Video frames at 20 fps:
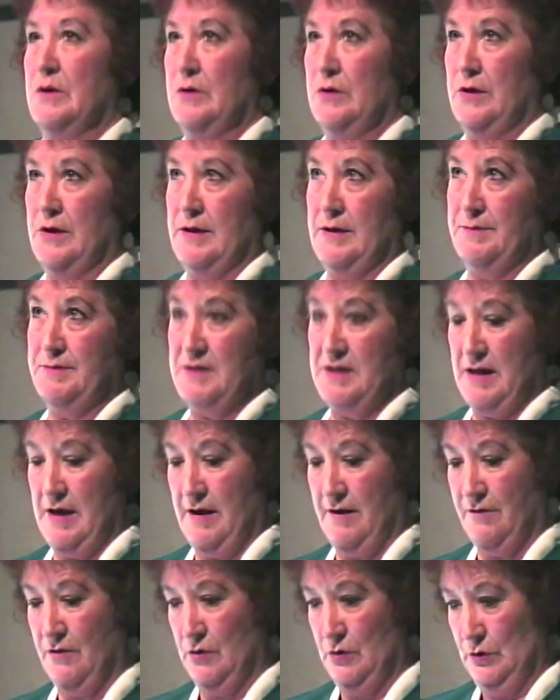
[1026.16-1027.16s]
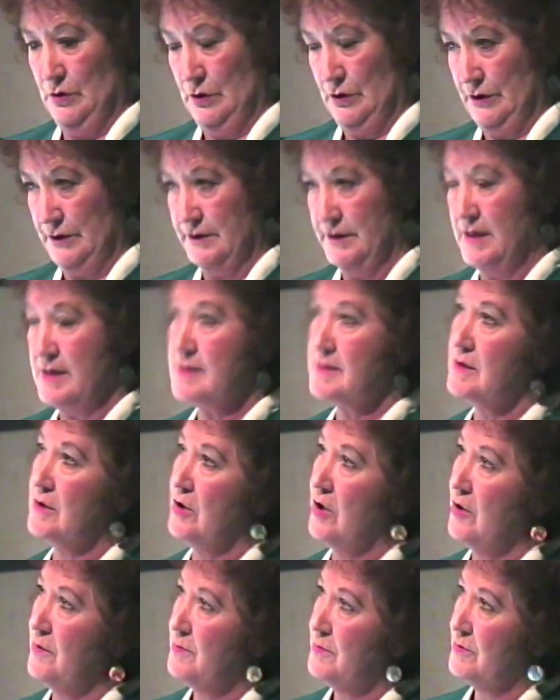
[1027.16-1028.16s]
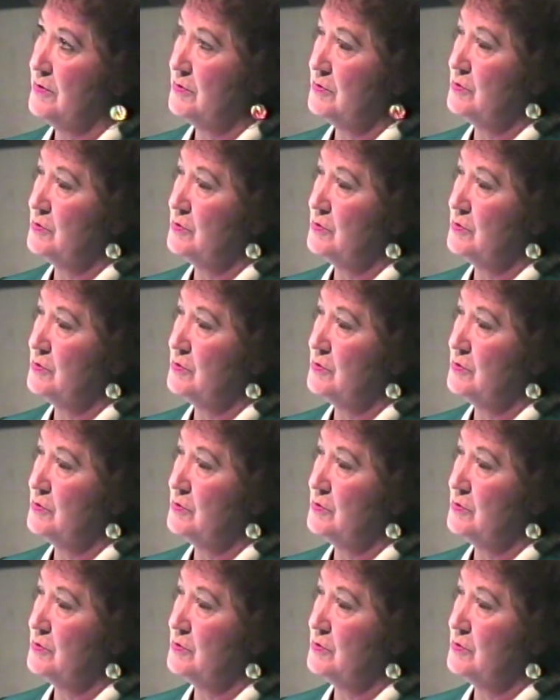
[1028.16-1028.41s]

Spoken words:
I got up to have a look, and as I opened